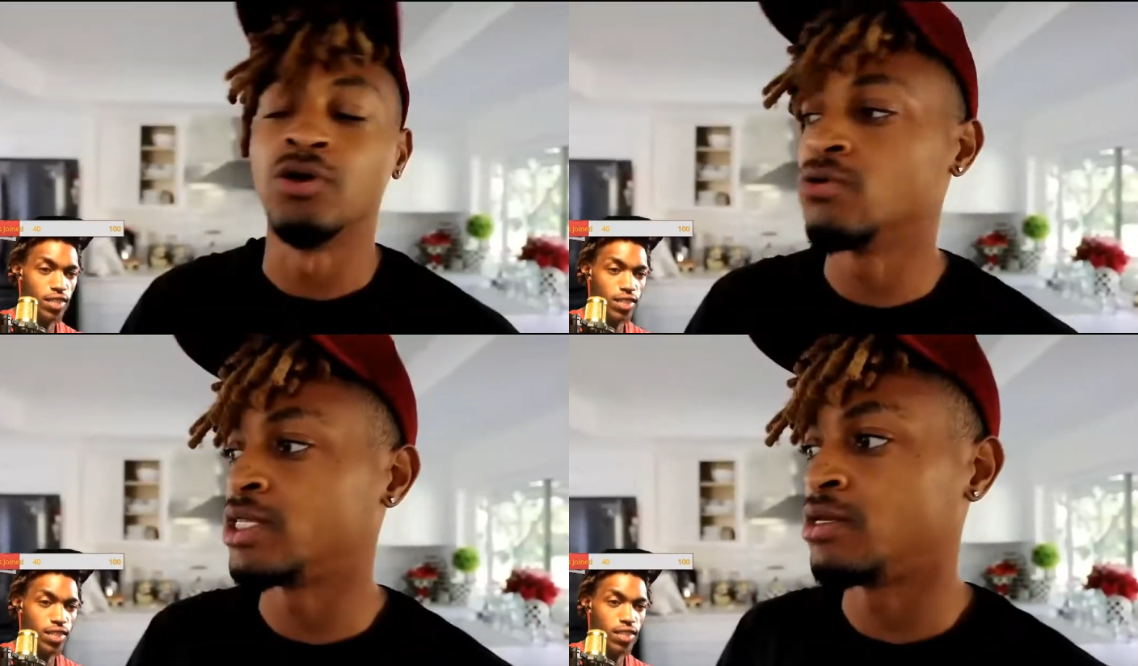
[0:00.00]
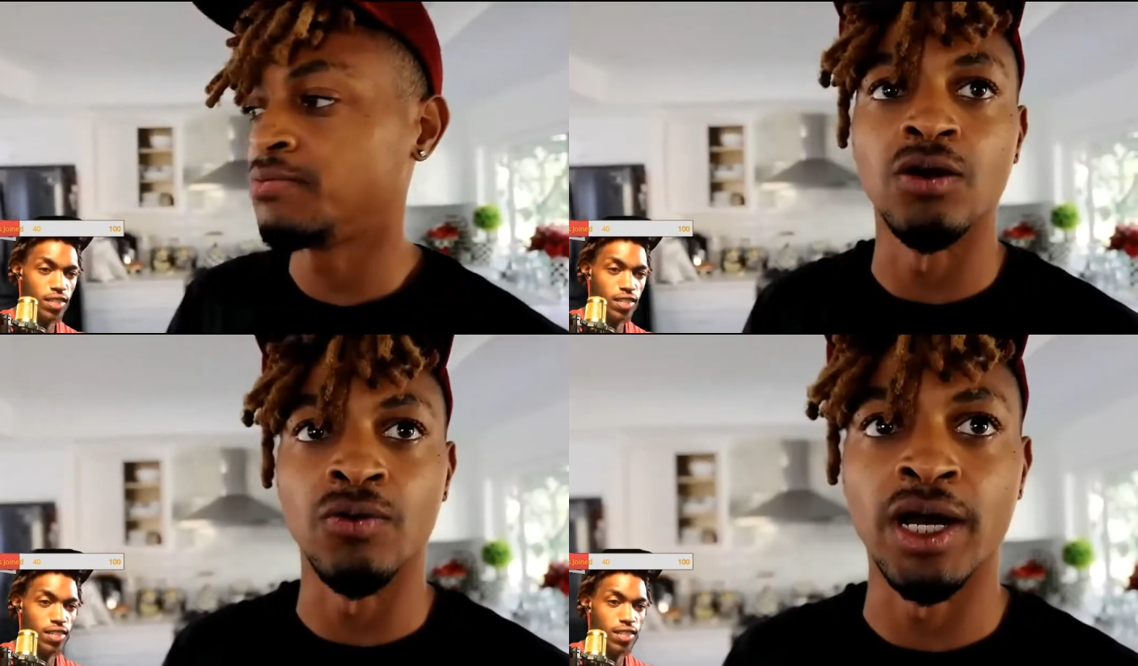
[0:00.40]
Speaker 1: with him
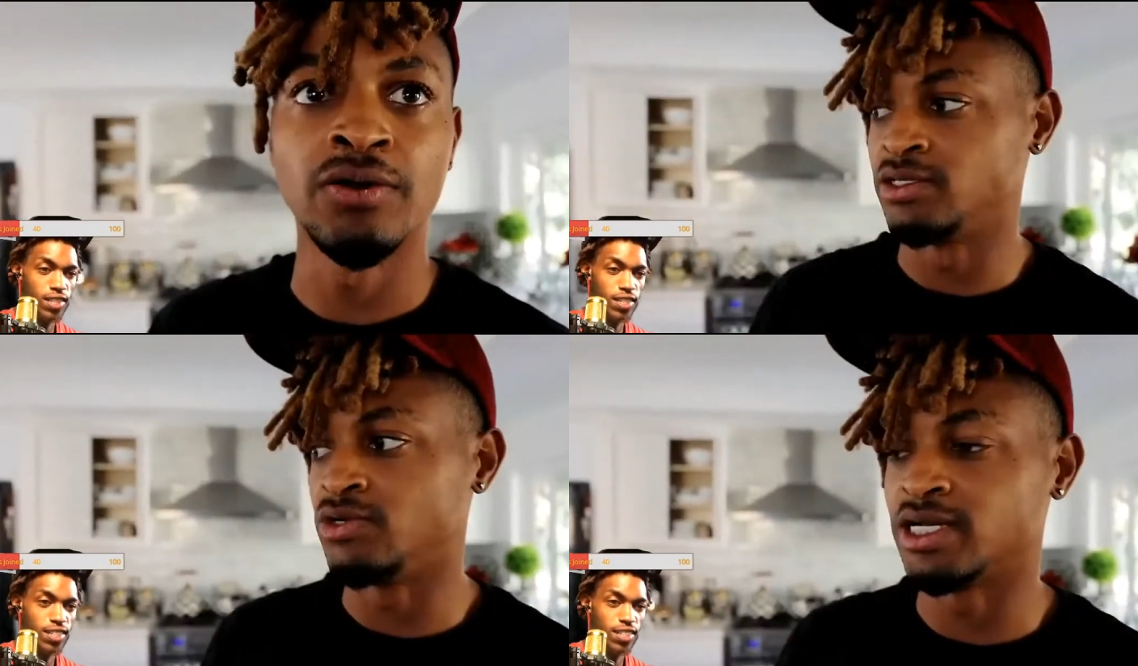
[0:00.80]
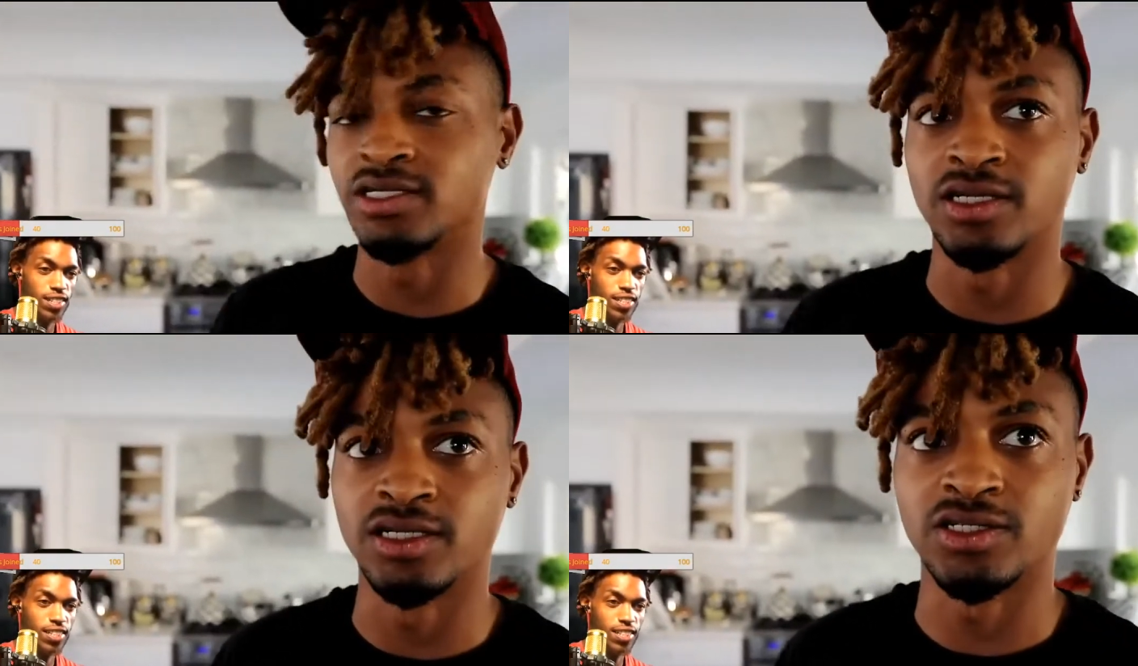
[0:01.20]
around. You guys are
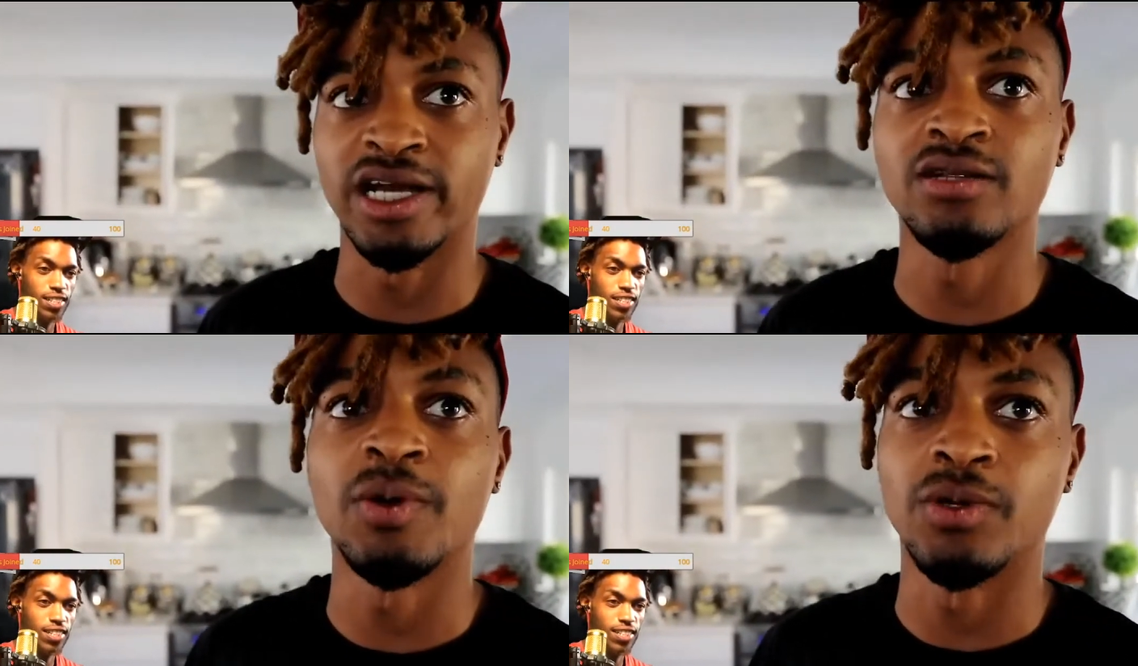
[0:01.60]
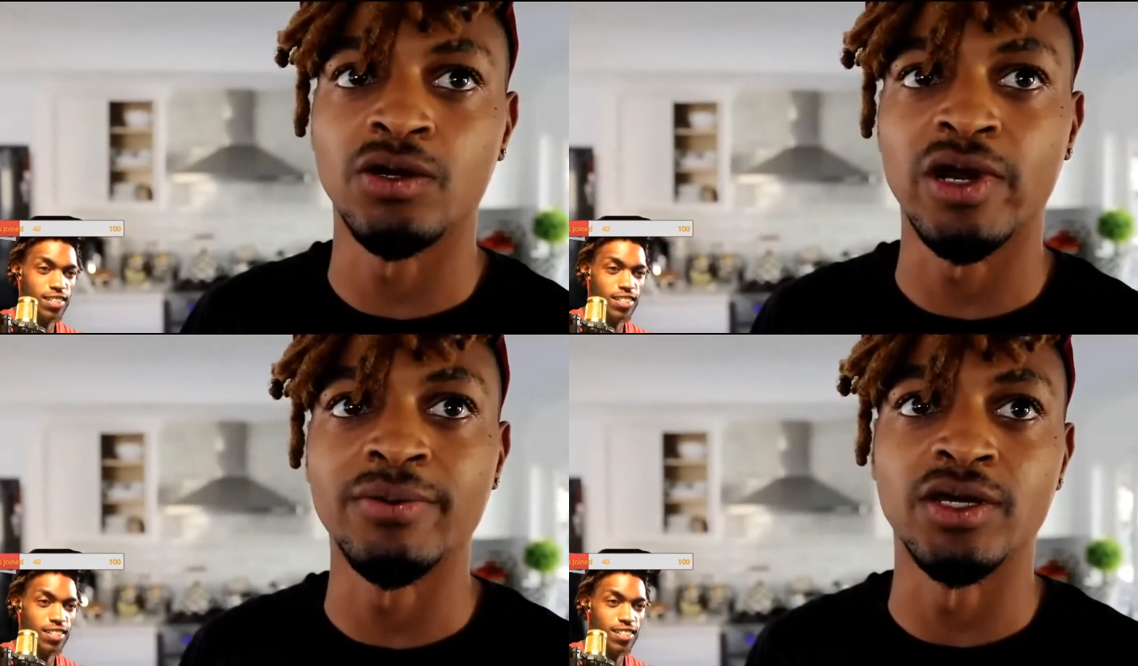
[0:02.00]
gonna distract him. I'm gonna
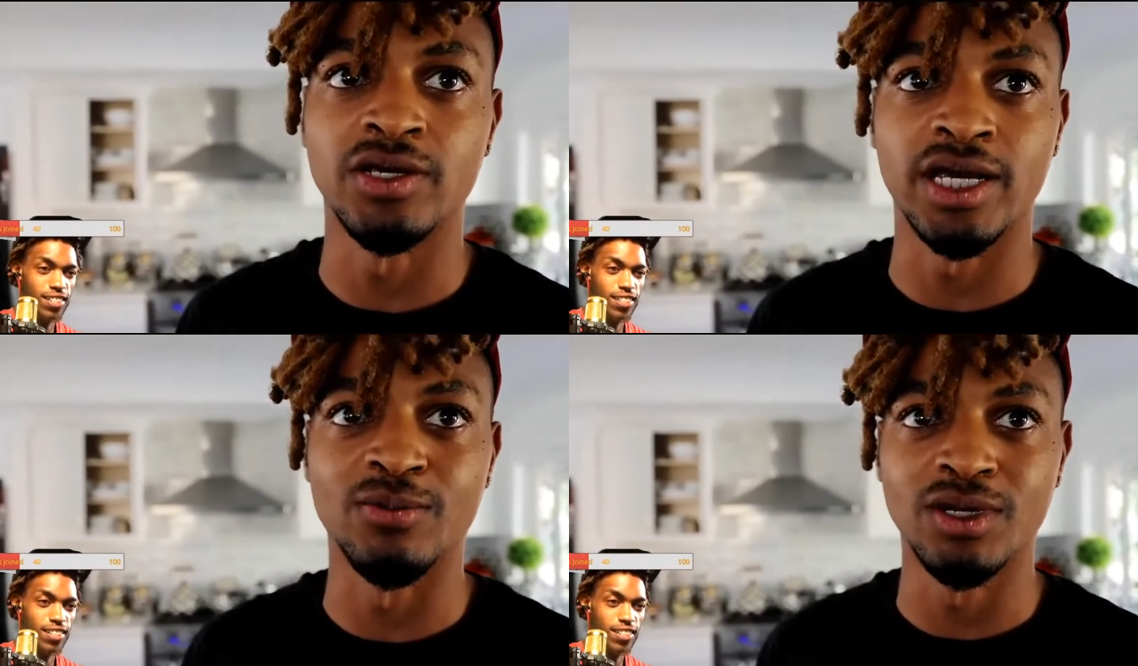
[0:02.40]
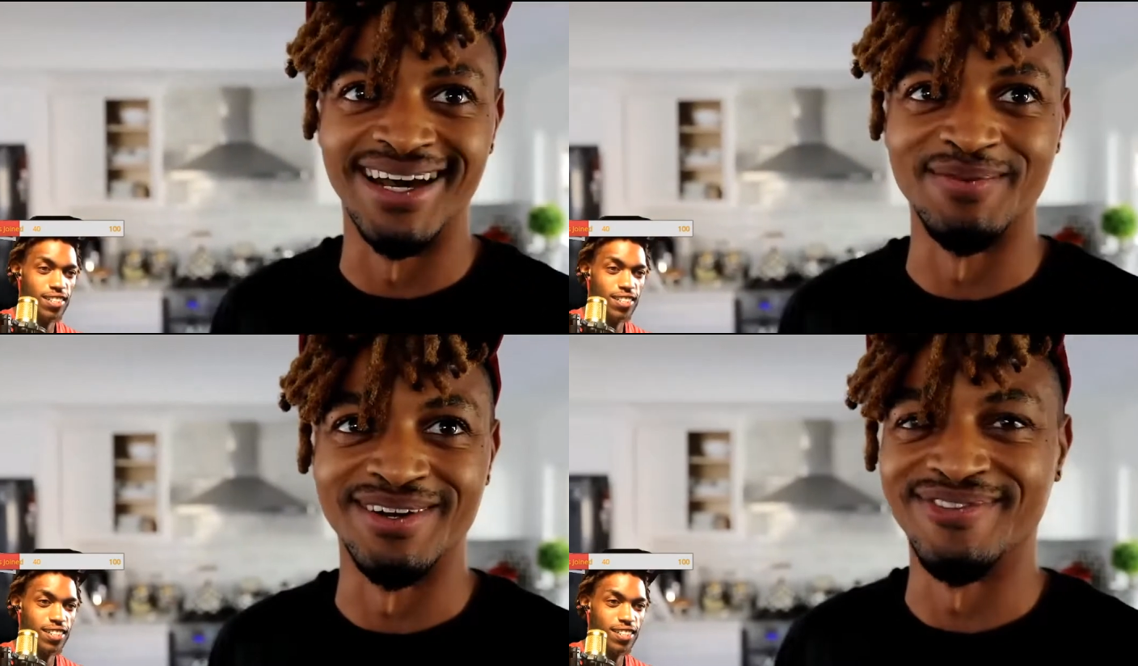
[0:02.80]
grab the other camera and
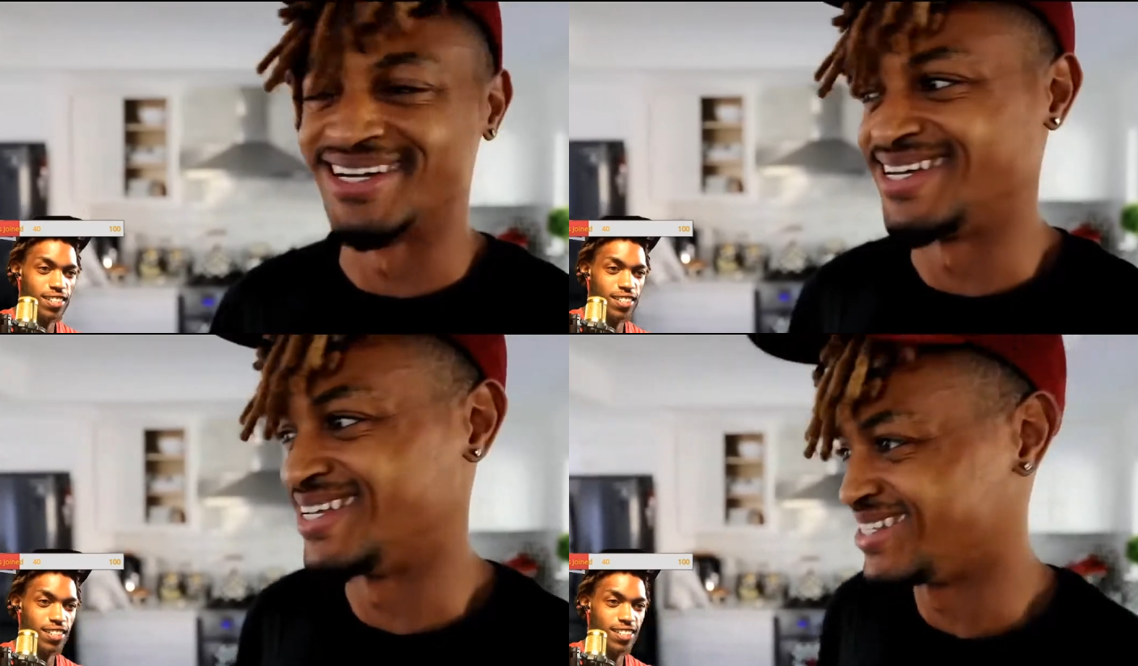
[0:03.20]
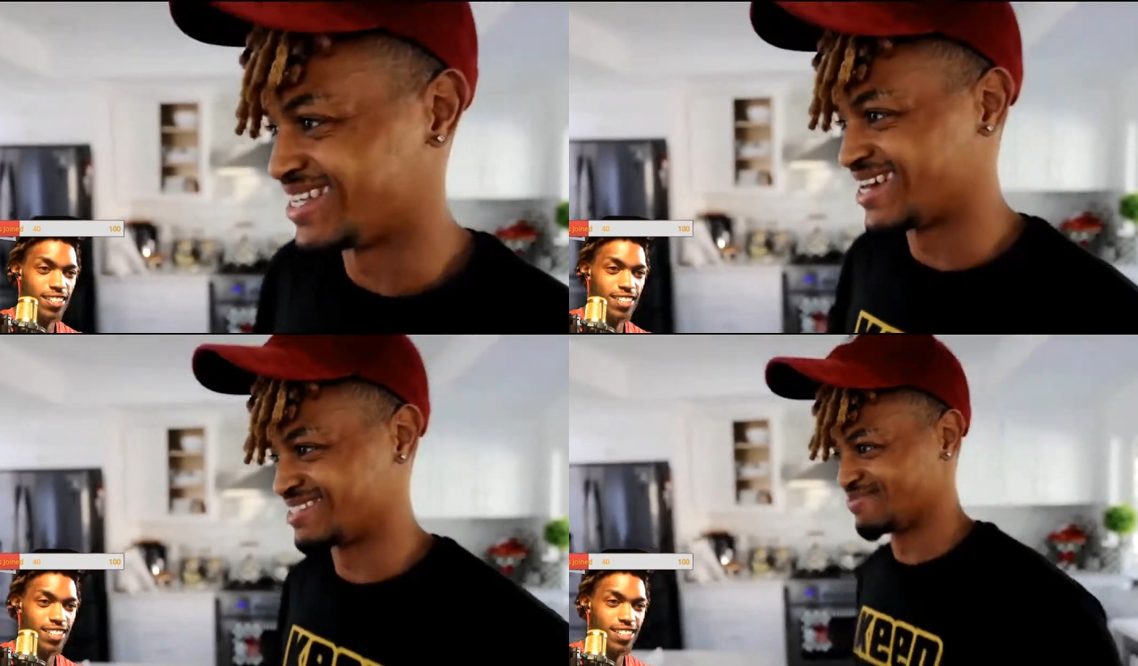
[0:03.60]
I'm gonna fucking get his
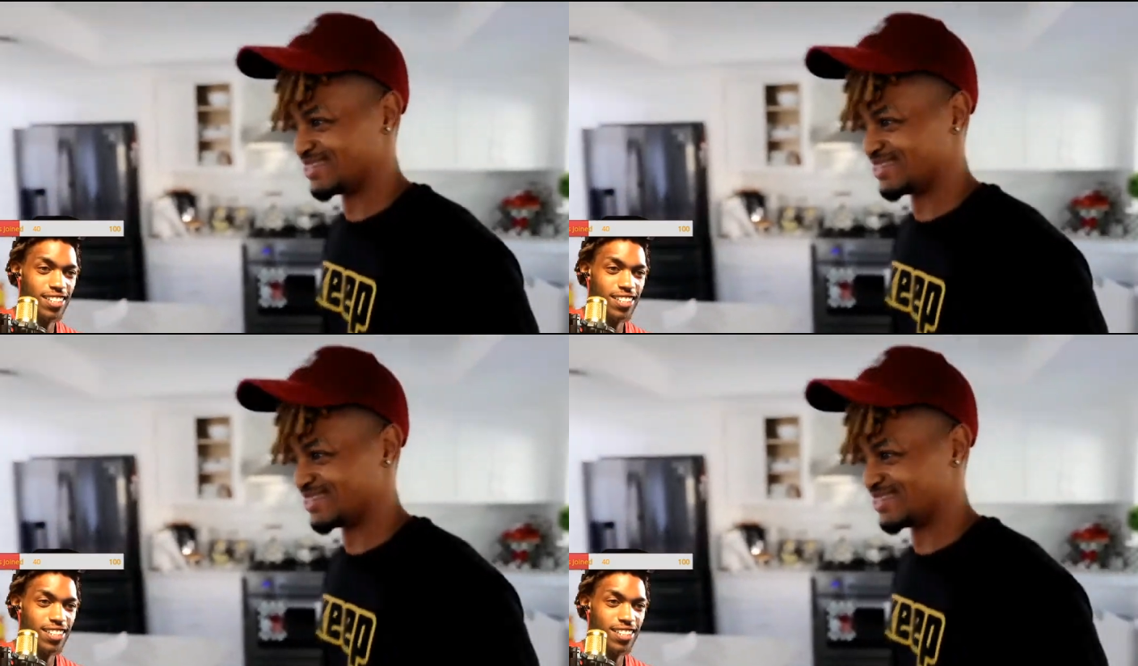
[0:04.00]
ass. Bro.